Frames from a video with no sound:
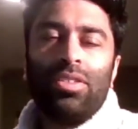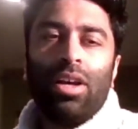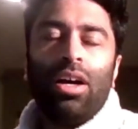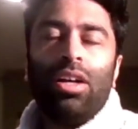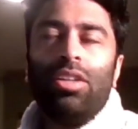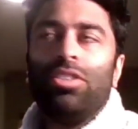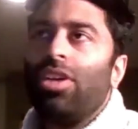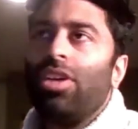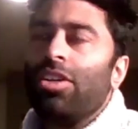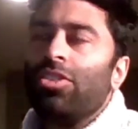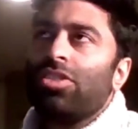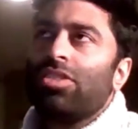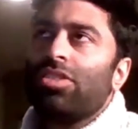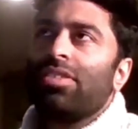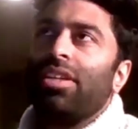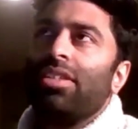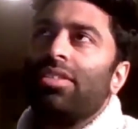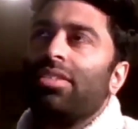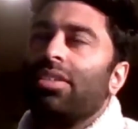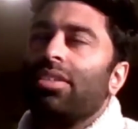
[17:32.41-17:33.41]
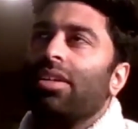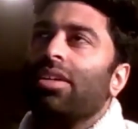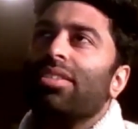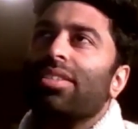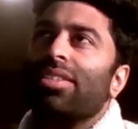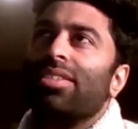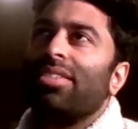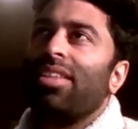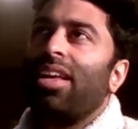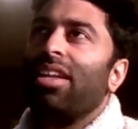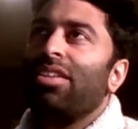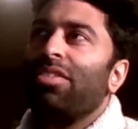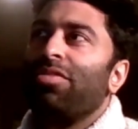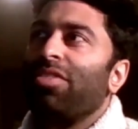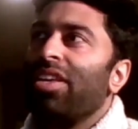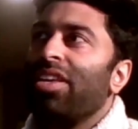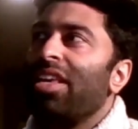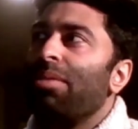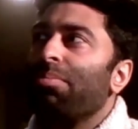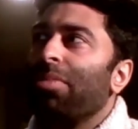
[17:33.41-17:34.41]
So I just like to understand
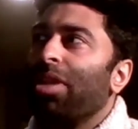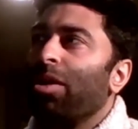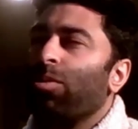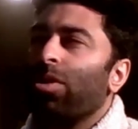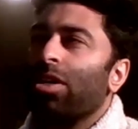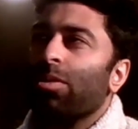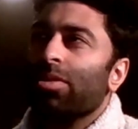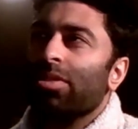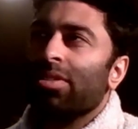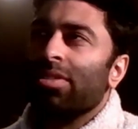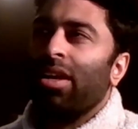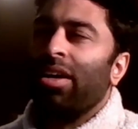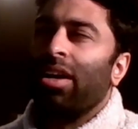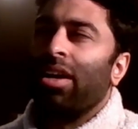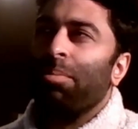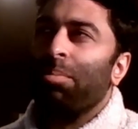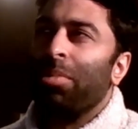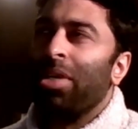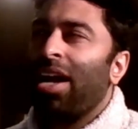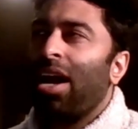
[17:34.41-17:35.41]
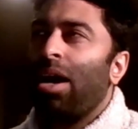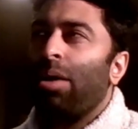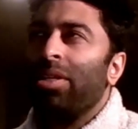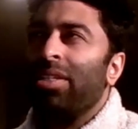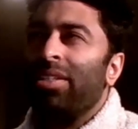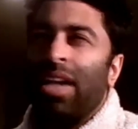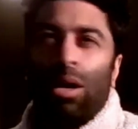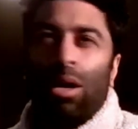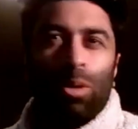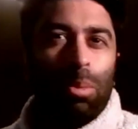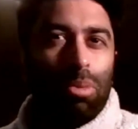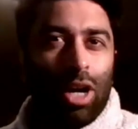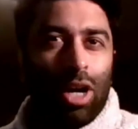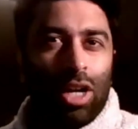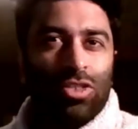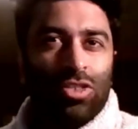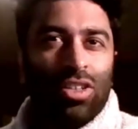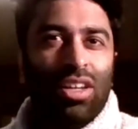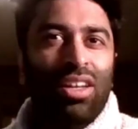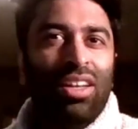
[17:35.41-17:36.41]
for him like what it was like. I mean, how he dealt with
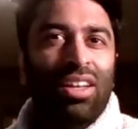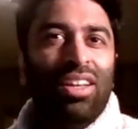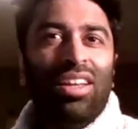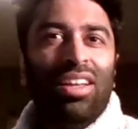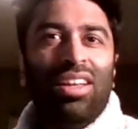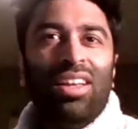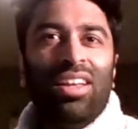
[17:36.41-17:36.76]
pressure.